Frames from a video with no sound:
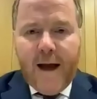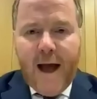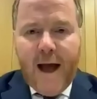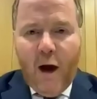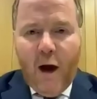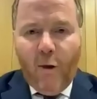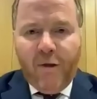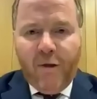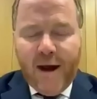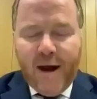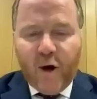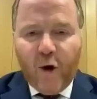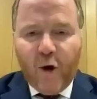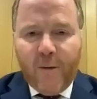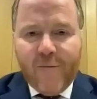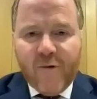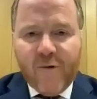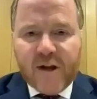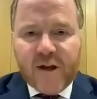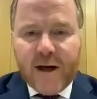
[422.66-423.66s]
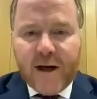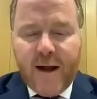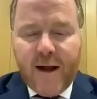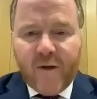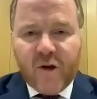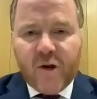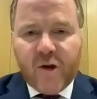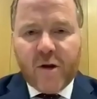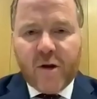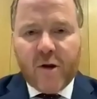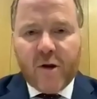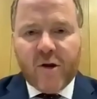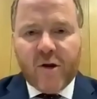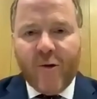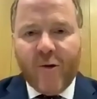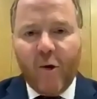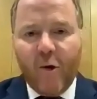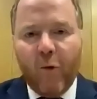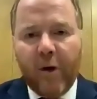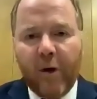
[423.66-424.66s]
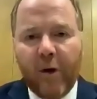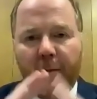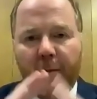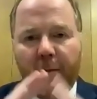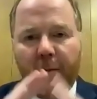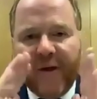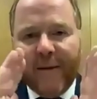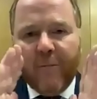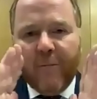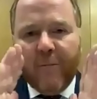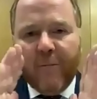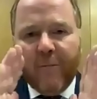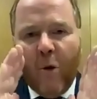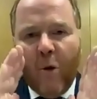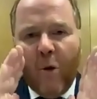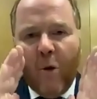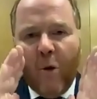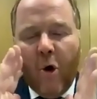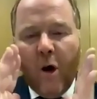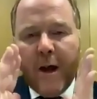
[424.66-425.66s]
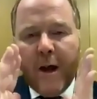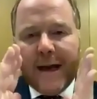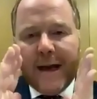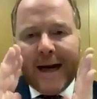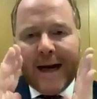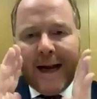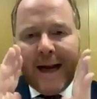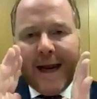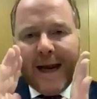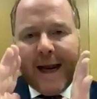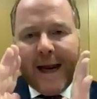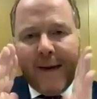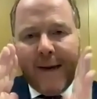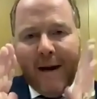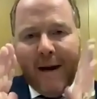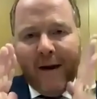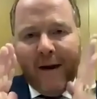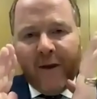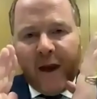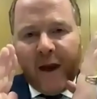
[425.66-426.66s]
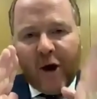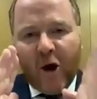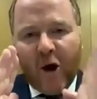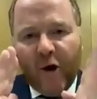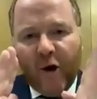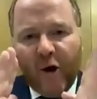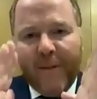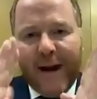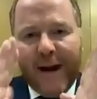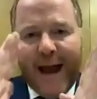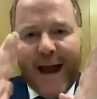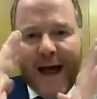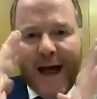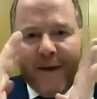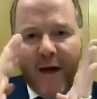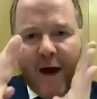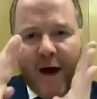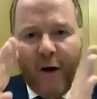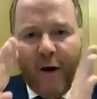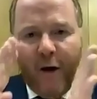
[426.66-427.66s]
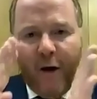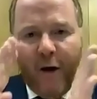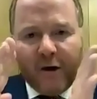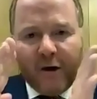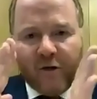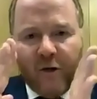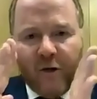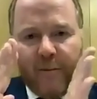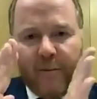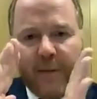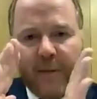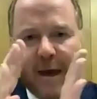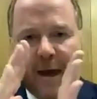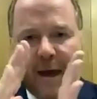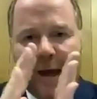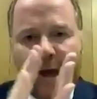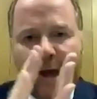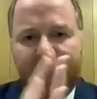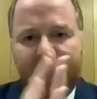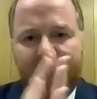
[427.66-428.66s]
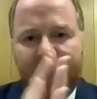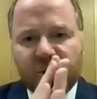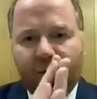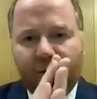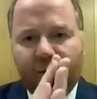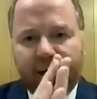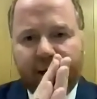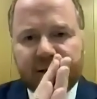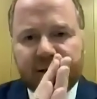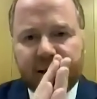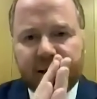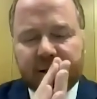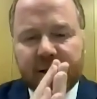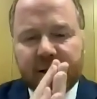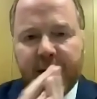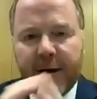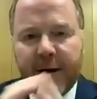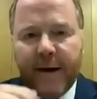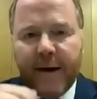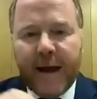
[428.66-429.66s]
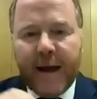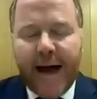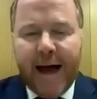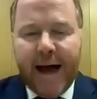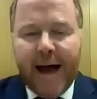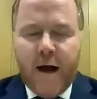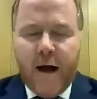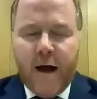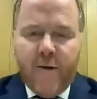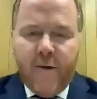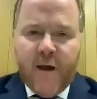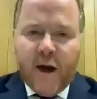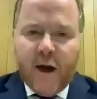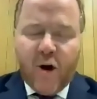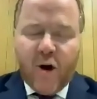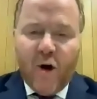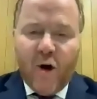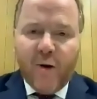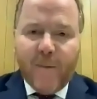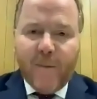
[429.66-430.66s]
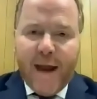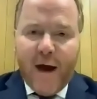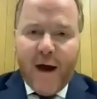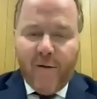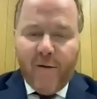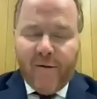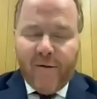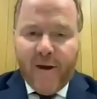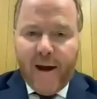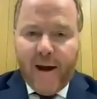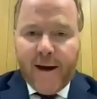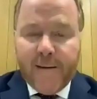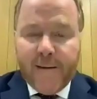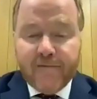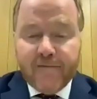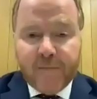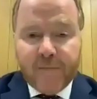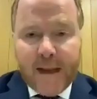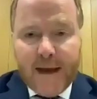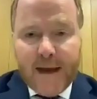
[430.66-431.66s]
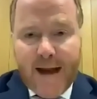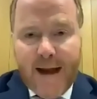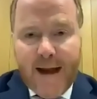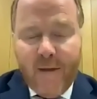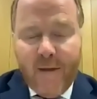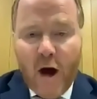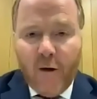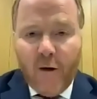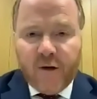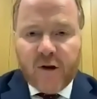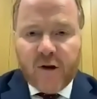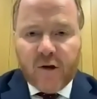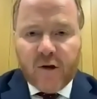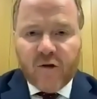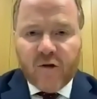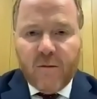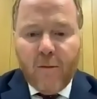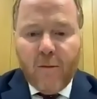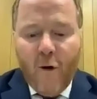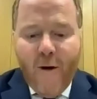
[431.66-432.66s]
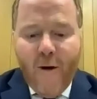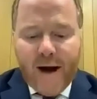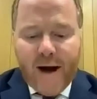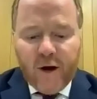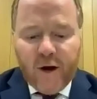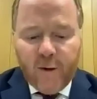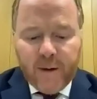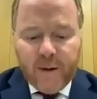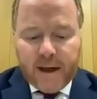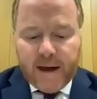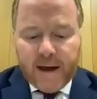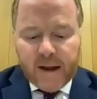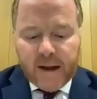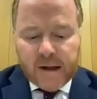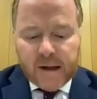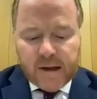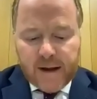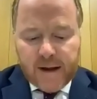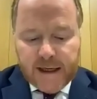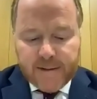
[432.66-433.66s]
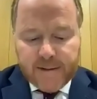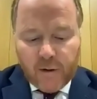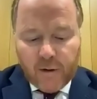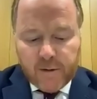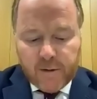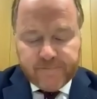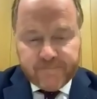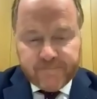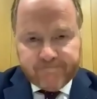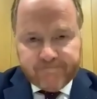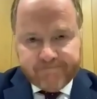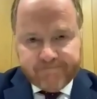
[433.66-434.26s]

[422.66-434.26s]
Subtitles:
health economic resilience, so that we think more clearly about the economy and the health system integrated, the economy healthier and the health system more economically sustainable.